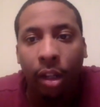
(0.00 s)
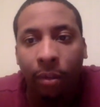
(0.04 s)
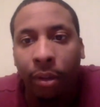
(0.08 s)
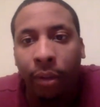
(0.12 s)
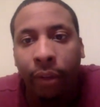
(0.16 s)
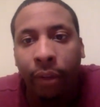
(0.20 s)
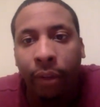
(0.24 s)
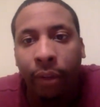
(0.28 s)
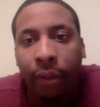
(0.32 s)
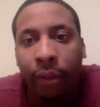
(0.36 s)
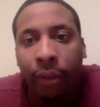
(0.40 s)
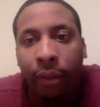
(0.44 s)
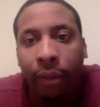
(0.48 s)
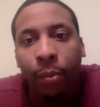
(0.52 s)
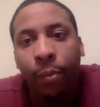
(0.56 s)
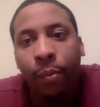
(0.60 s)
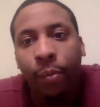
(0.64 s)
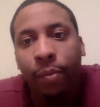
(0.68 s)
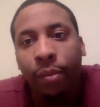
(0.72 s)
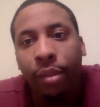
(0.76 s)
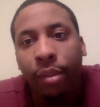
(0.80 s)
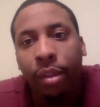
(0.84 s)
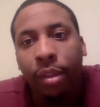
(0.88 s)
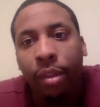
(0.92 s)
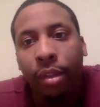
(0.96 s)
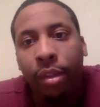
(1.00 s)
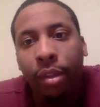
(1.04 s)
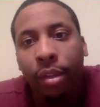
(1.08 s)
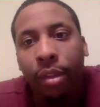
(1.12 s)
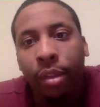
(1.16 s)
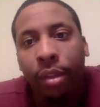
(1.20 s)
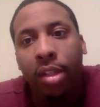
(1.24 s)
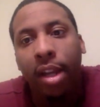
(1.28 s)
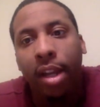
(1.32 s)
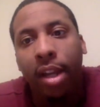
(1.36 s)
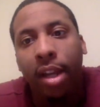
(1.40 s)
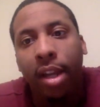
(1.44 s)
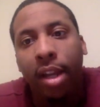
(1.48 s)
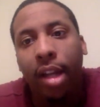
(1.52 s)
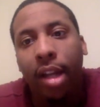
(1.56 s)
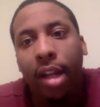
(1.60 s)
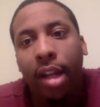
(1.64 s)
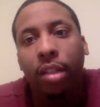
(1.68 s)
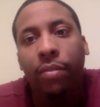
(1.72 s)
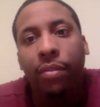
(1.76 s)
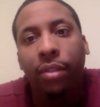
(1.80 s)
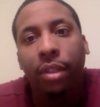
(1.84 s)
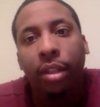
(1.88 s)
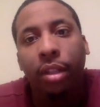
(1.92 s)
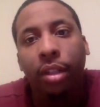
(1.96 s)
but it's at
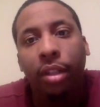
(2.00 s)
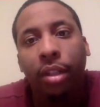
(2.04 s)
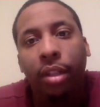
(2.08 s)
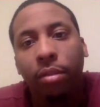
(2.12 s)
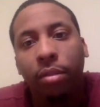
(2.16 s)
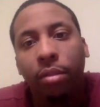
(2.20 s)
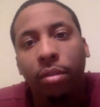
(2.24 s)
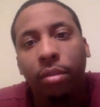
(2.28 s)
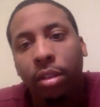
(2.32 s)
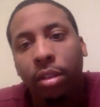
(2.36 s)
Heinz Field,